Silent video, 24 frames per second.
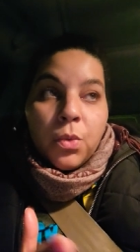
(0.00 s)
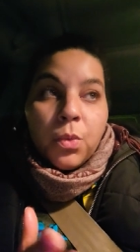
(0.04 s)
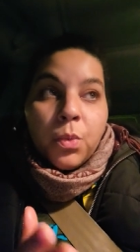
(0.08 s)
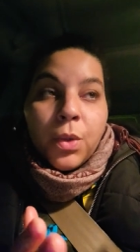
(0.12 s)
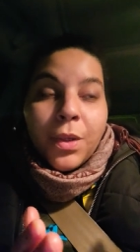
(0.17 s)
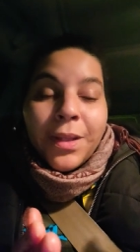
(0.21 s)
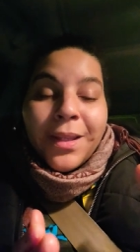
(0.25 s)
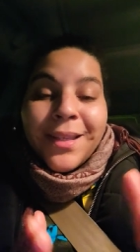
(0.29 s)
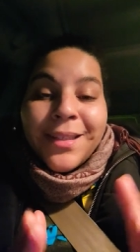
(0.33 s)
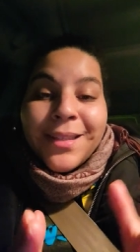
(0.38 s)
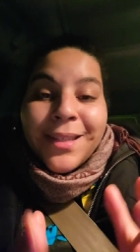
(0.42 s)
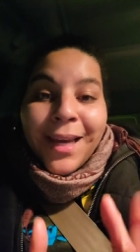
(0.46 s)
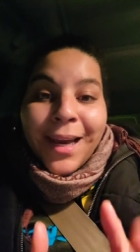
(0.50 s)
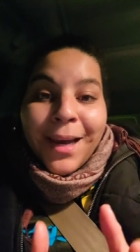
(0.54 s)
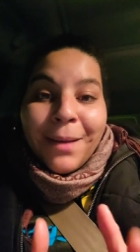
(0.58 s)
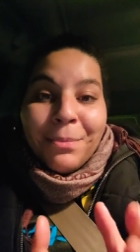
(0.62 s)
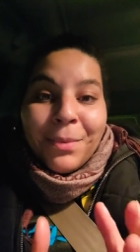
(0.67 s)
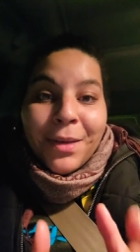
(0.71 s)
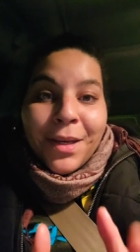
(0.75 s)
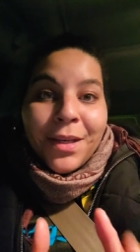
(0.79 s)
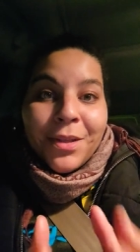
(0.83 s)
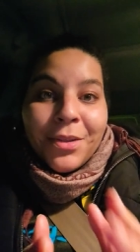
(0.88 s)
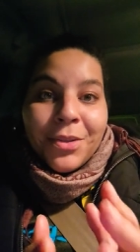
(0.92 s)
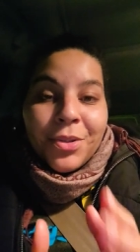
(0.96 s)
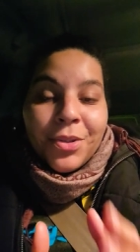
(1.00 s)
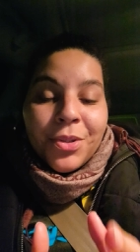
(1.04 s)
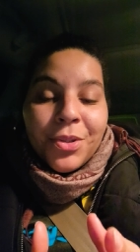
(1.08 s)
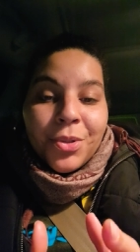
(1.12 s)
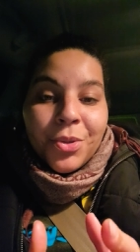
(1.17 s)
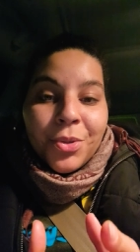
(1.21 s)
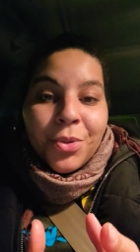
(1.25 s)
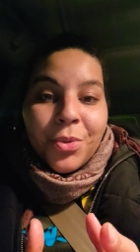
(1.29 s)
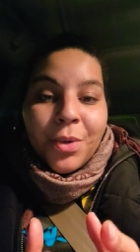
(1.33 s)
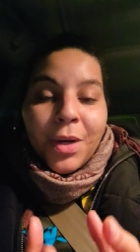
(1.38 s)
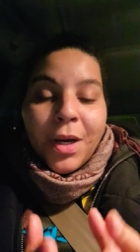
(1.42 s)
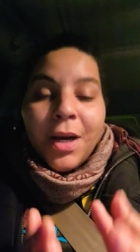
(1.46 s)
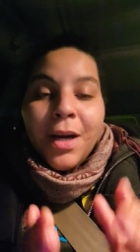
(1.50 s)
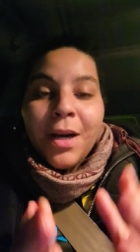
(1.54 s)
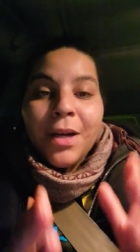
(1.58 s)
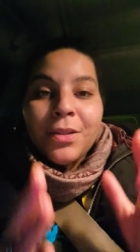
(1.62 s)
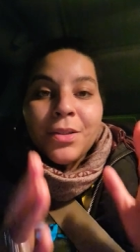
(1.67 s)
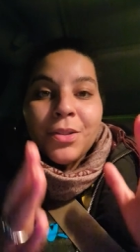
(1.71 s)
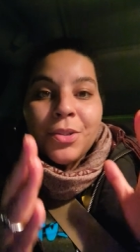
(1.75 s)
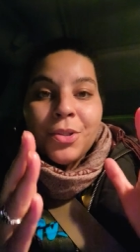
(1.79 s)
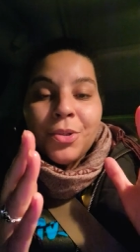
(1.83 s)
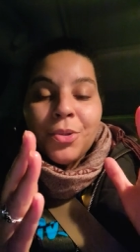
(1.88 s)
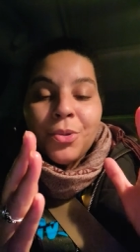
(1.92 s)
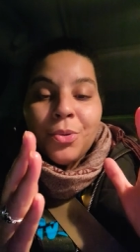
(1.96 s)
really tap into
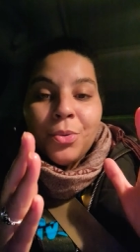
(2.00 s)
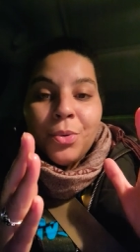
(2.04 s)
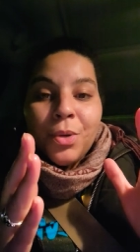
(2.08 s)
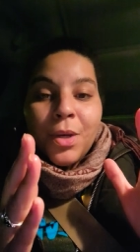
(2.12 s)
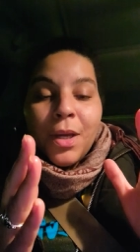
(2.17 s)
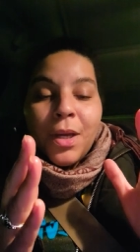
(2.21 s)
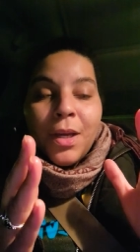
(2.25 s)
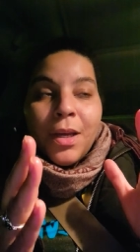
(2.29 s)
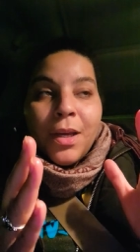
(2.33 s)
to